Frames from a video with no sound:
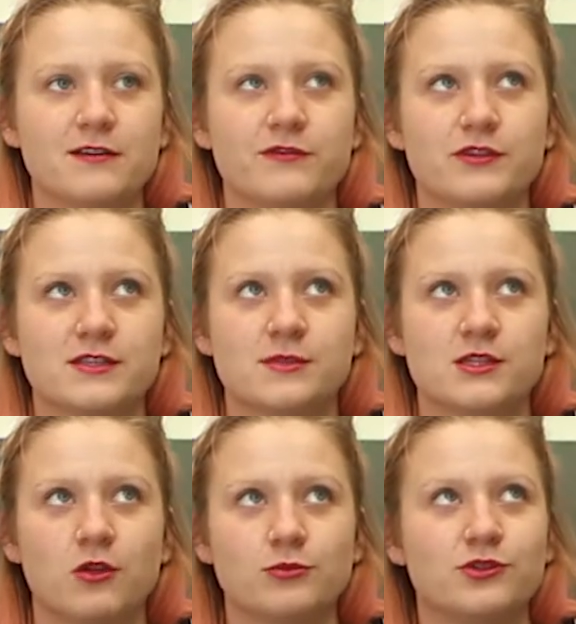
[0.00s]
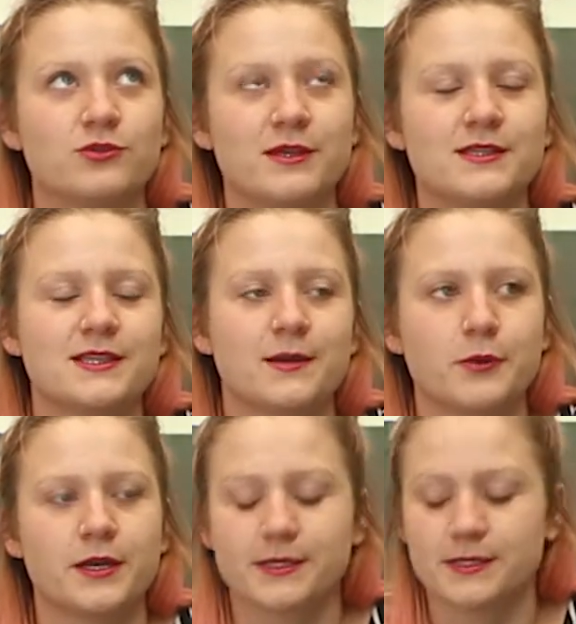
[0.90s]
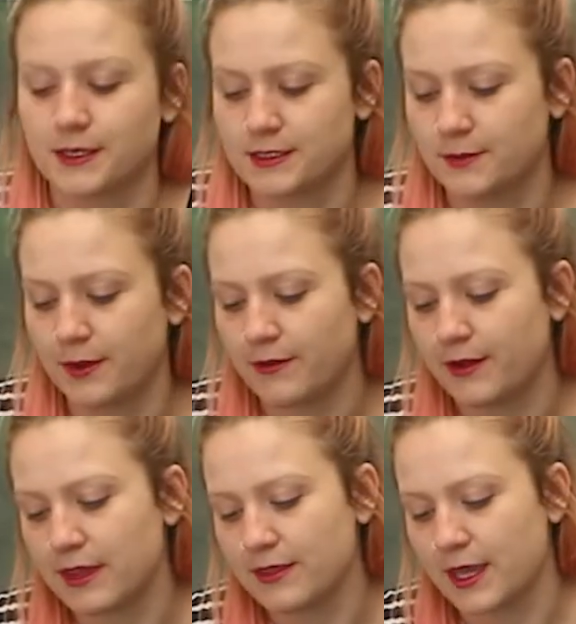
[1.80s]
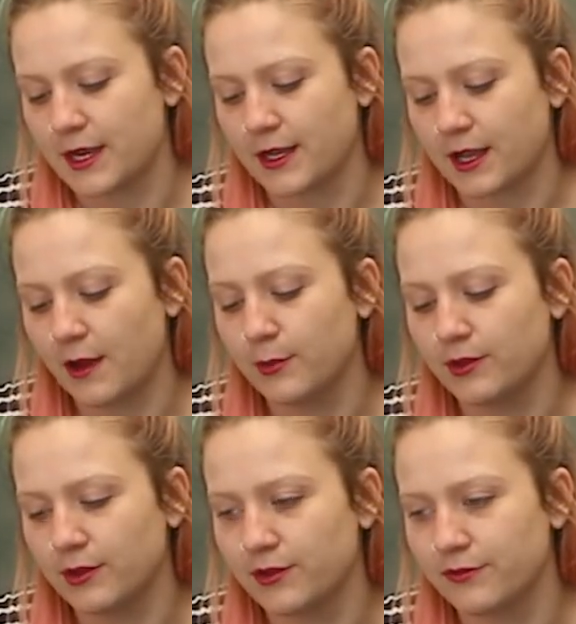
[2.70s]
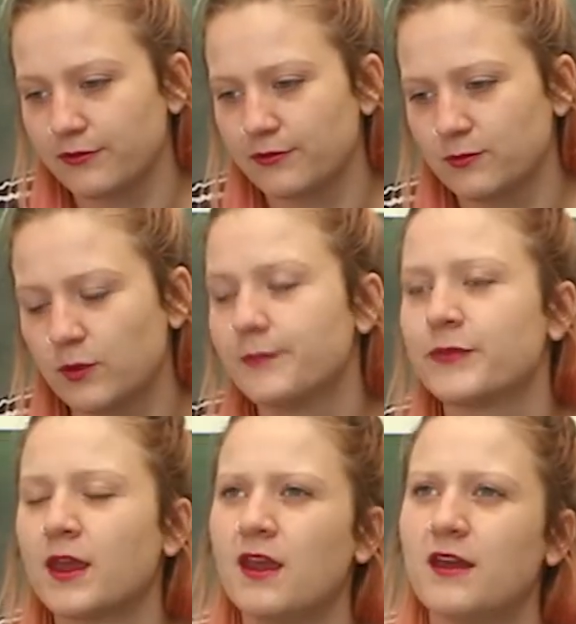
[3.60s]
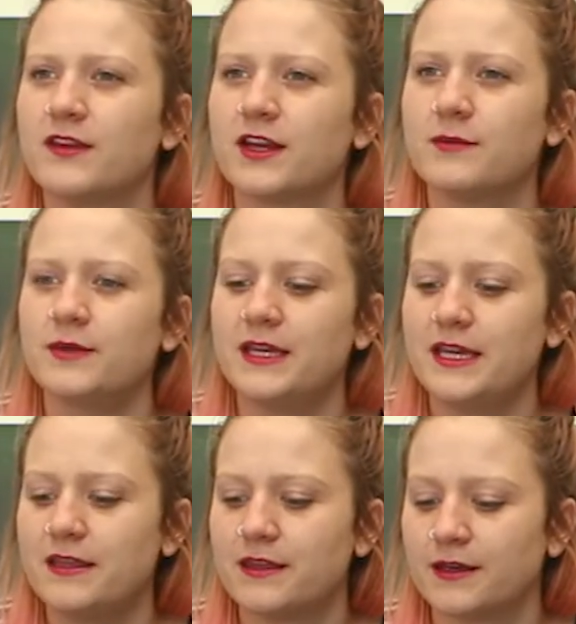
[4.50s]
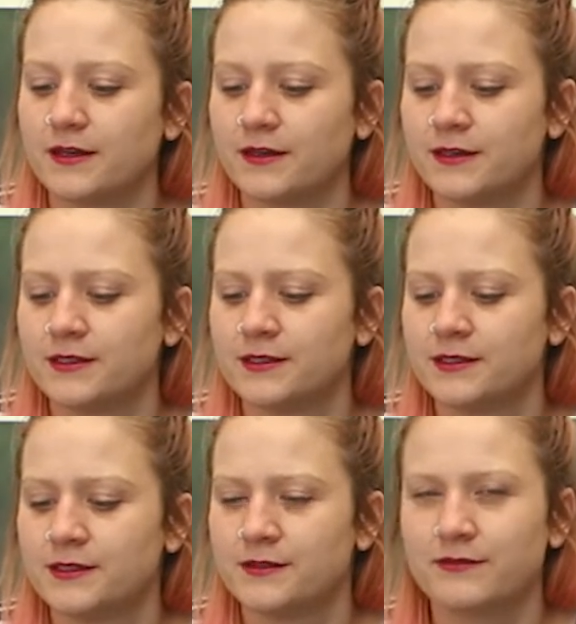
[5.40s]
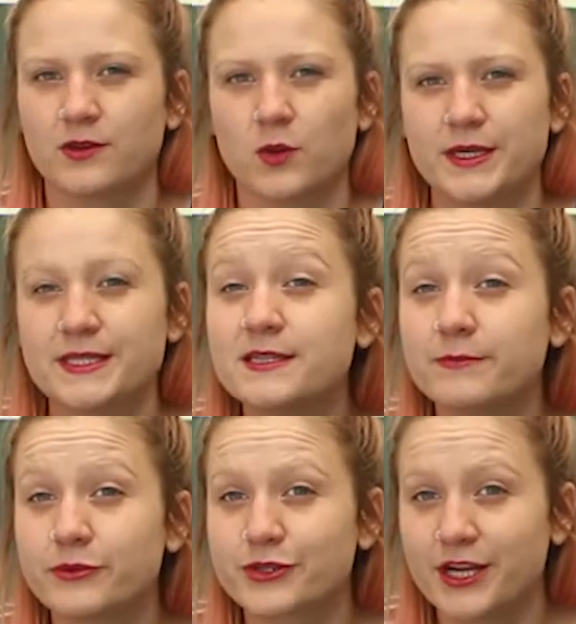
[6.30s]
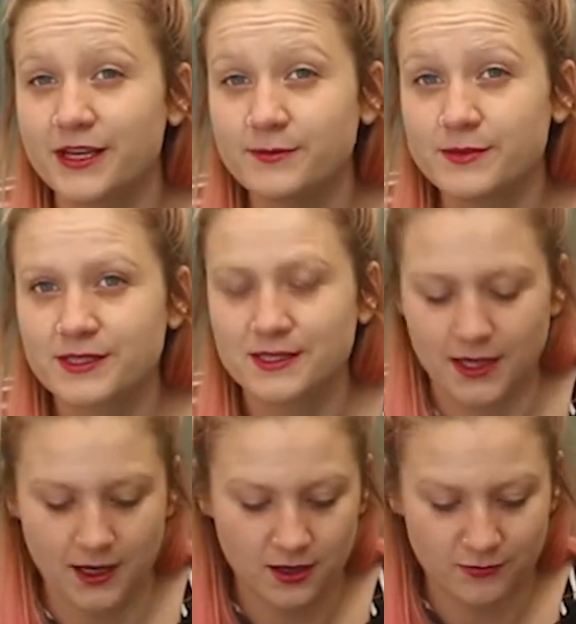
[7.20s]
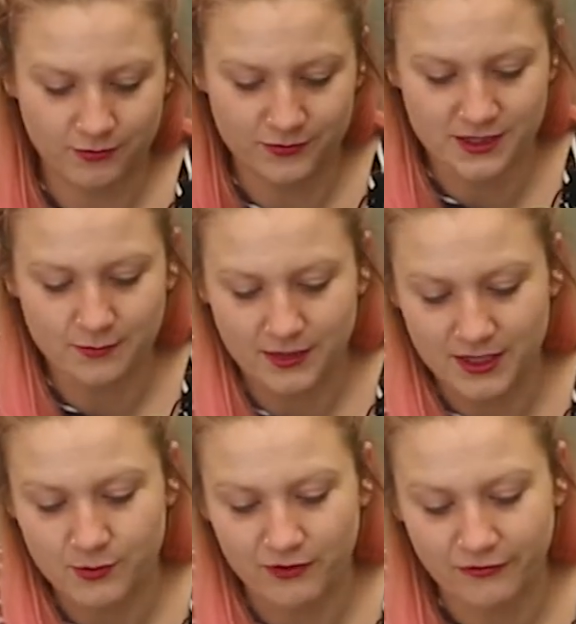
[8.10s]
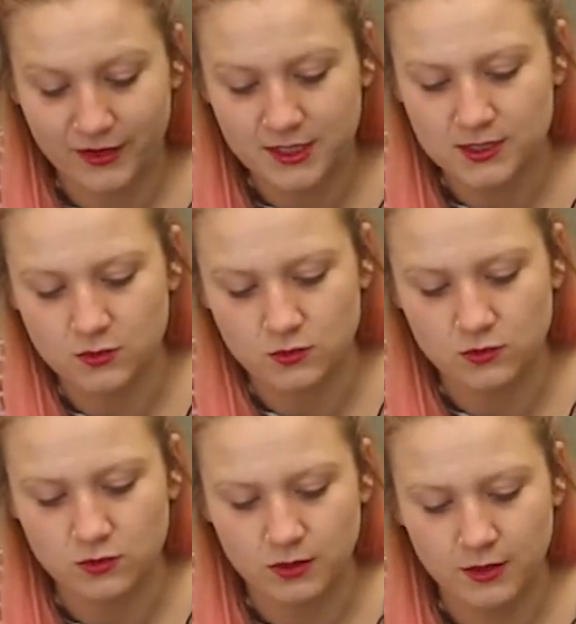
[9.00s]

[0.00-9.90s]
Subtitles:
off with some sculptural ones that I'm pretty excited about, and then a couple of, well, they're going to be either quite simple shapes, like dumpy with feet, or